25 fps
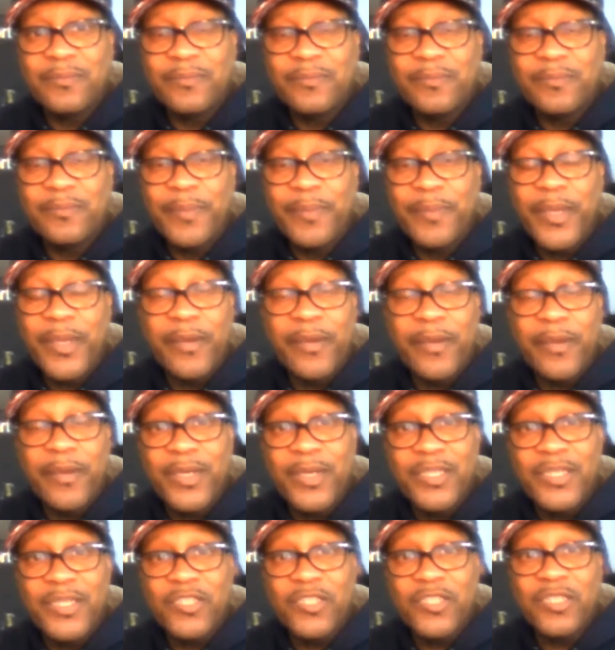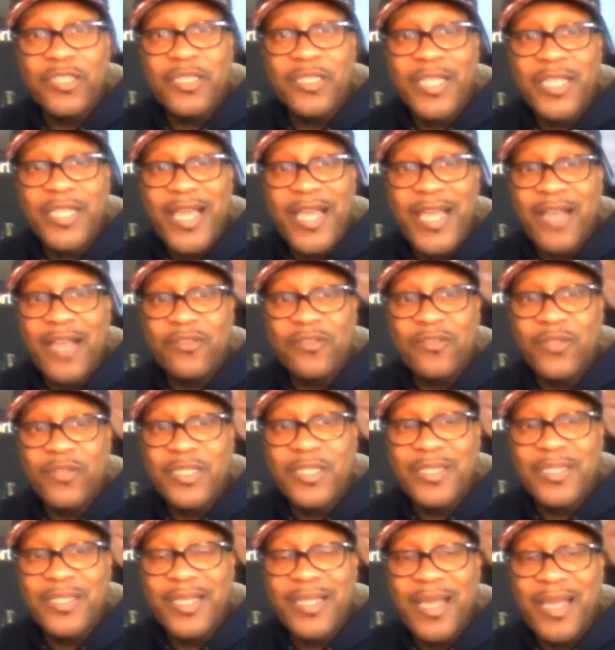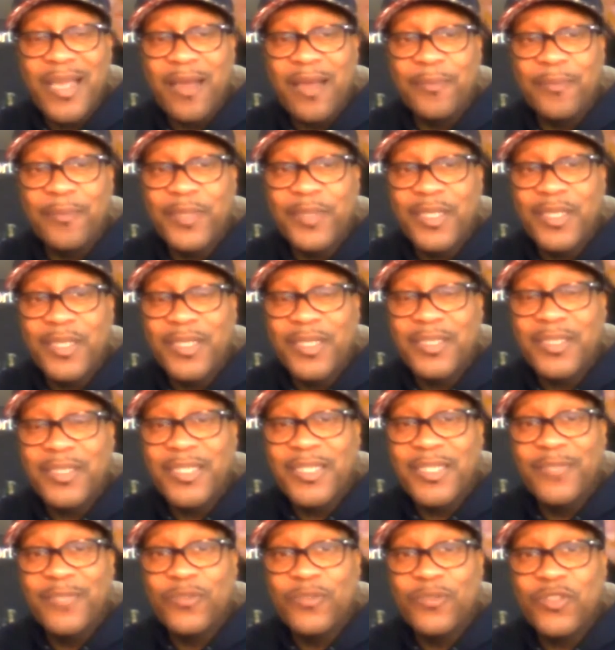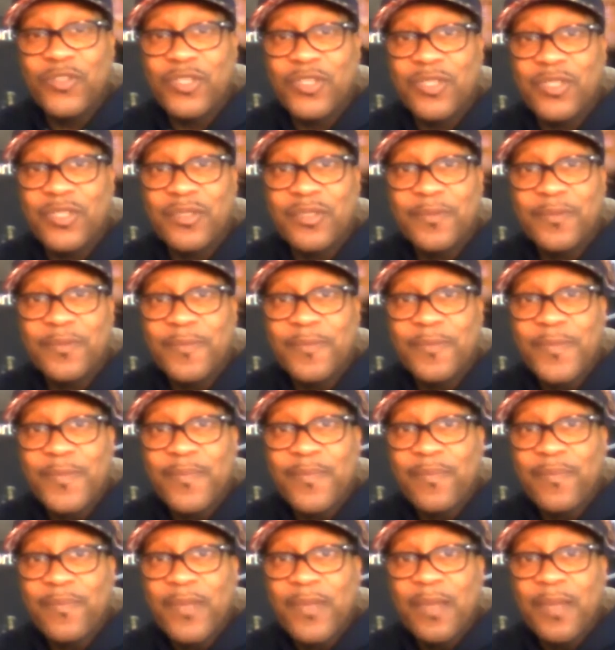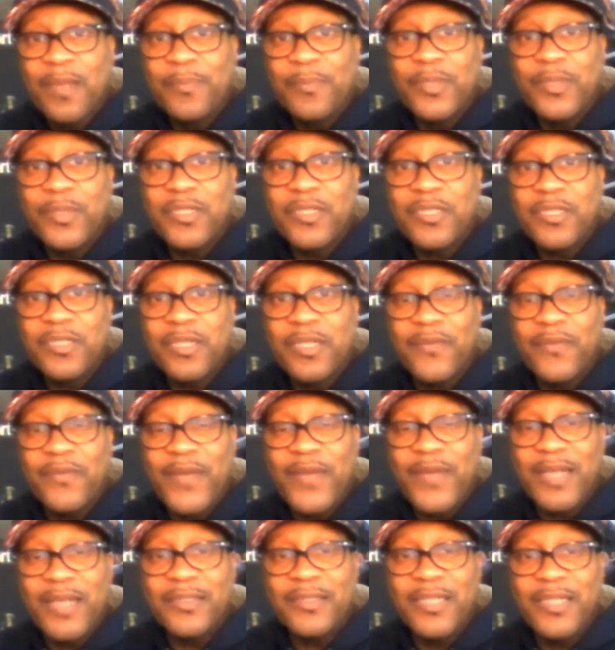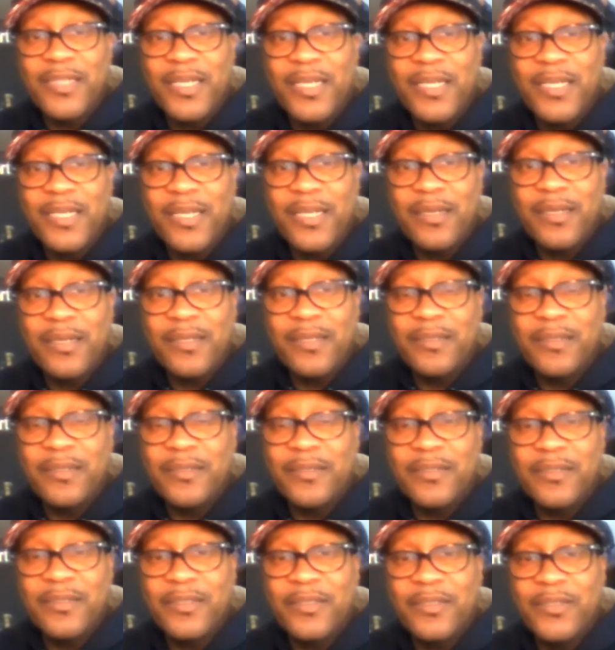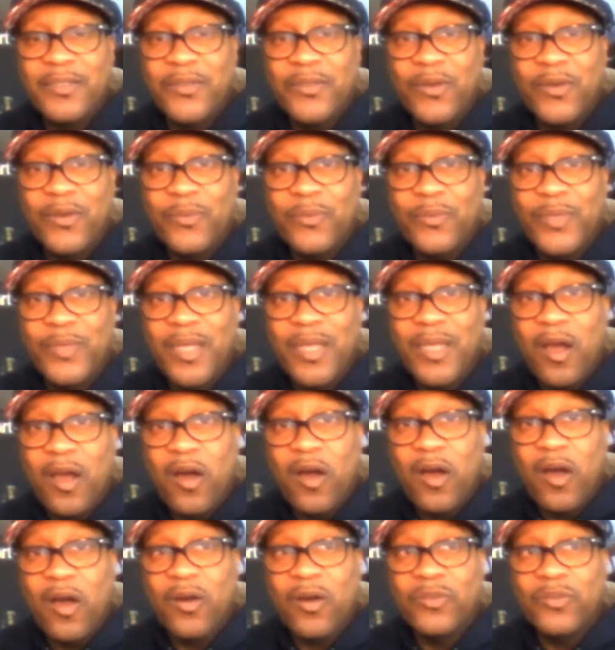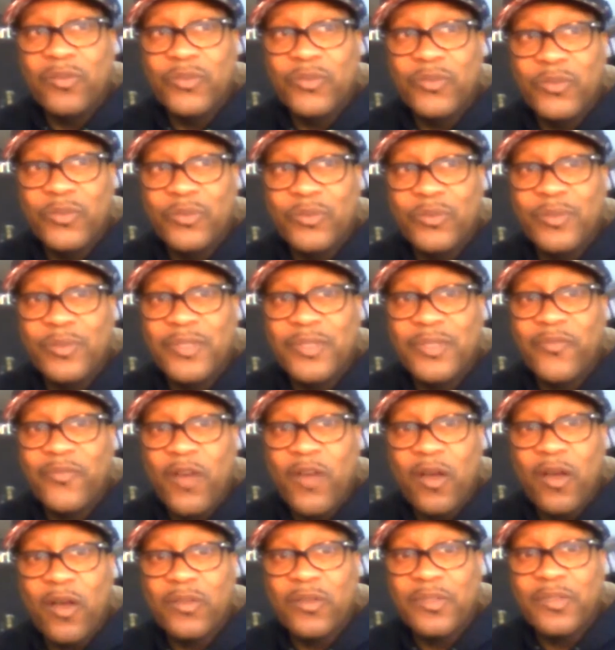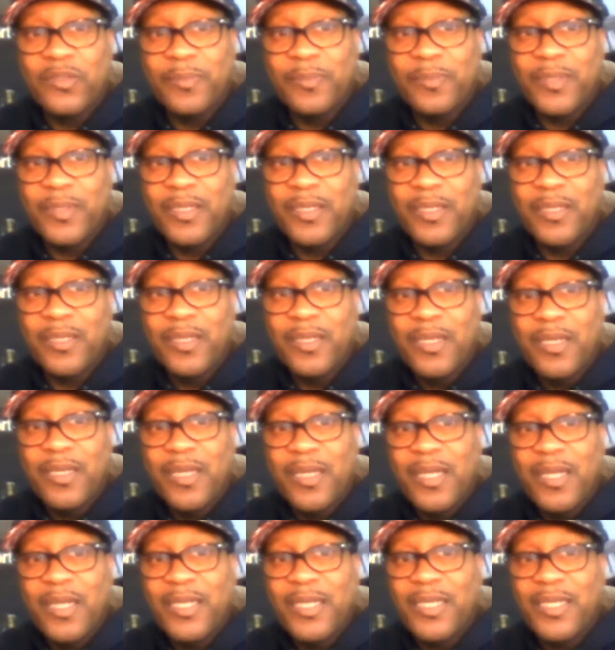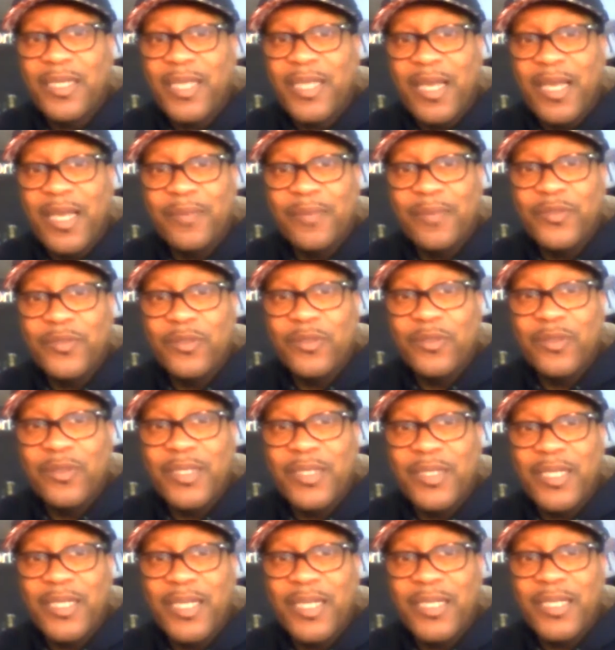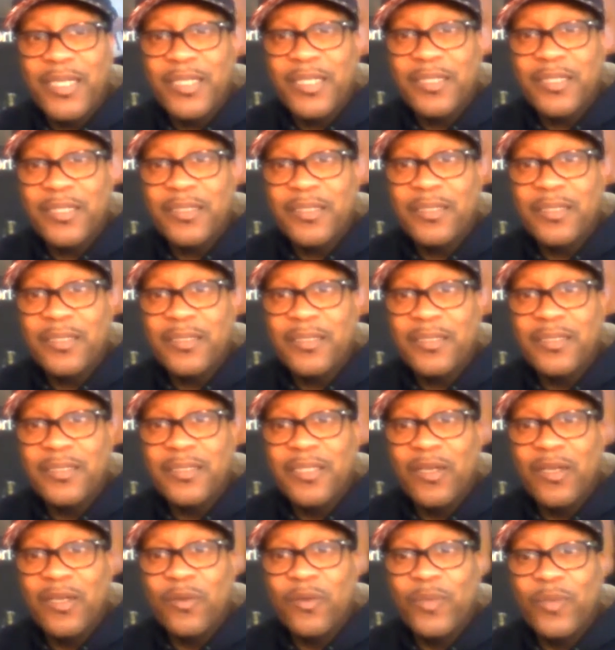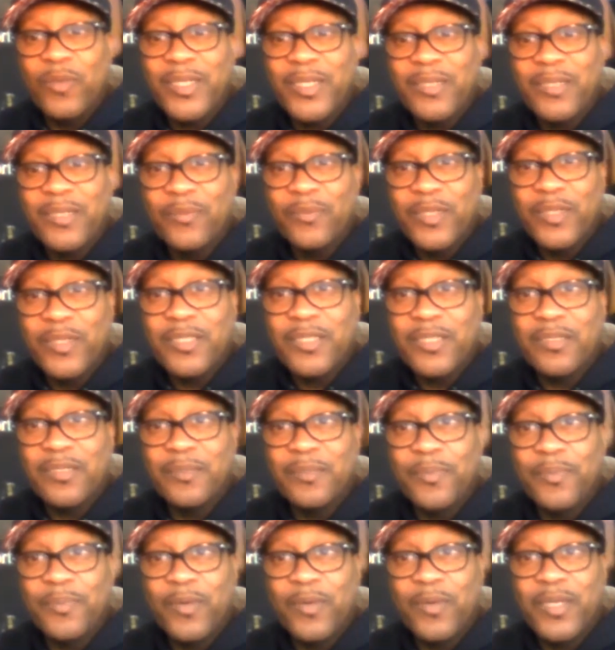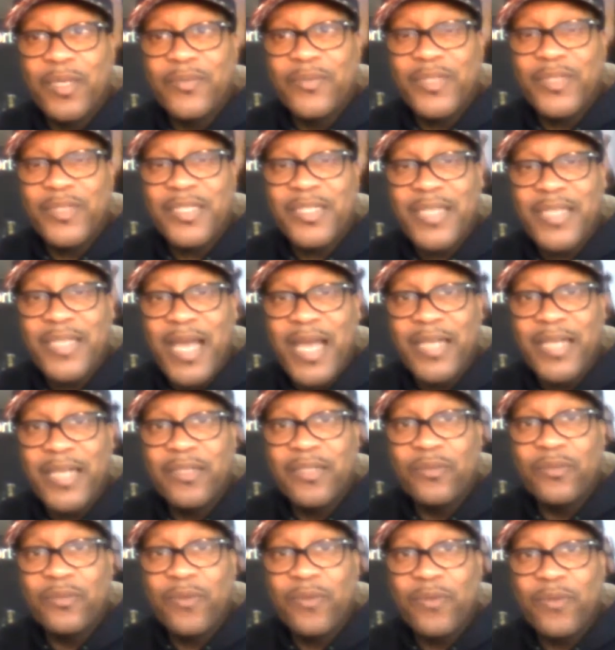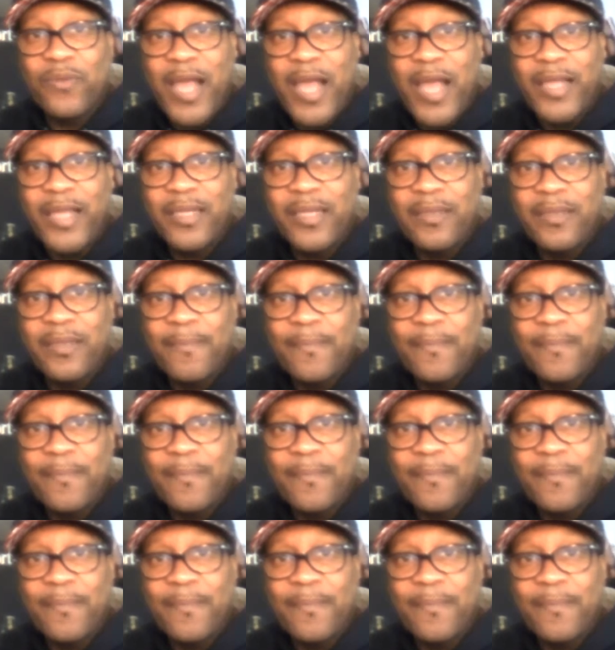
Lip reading: period. Just canceled his account because he was just putting stuff out there that, you know, we all knew was false, but he kept doing it. And, you know, when he went to the point of inciting a riot